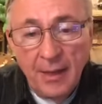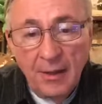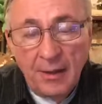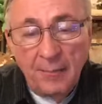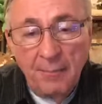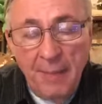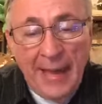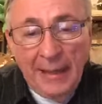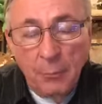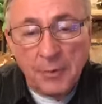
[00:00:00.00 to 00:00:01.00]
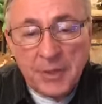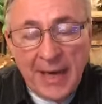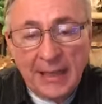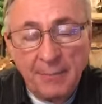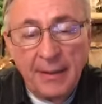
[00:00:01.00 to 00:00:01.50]
uh, many will say
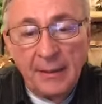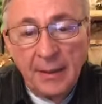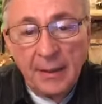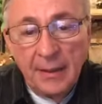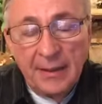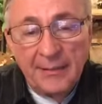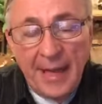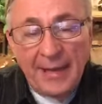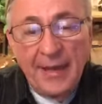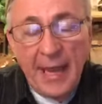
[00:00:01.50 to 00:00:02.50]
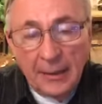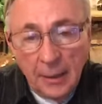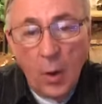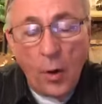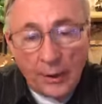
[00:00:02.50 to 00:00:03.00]
unto me in that day,
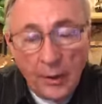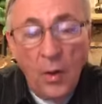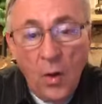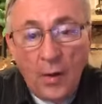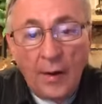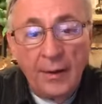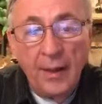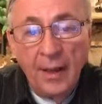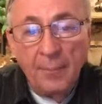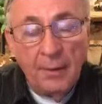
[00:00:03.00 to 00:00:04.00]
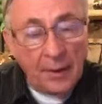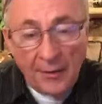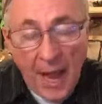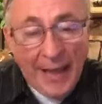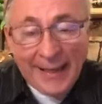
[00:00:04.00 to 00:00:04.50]
Lord, Lord, but are
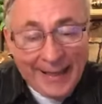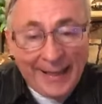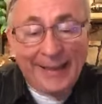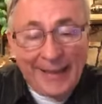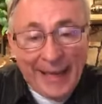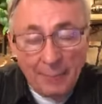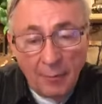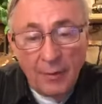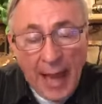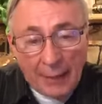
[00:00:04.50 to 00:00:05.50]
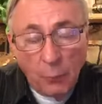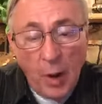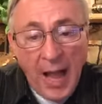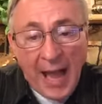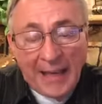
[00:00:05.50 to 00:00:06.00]
not going to get into the kingdom of God.
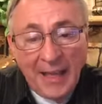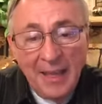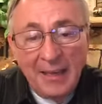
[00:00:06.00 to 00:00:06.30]
Why?